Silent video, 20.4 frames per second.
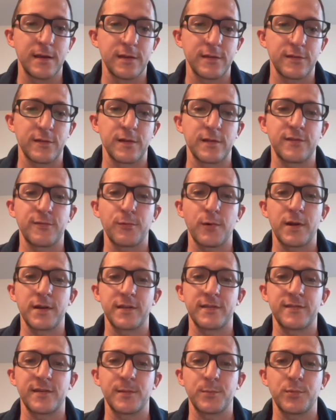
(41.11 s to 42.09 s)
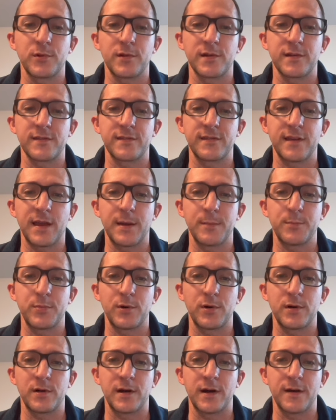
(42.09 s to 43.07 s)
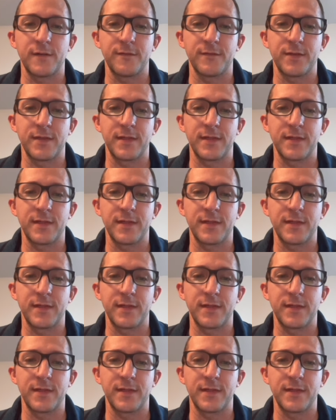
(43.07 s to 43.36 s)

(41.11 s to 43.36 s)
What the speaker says: So let's run a simple example of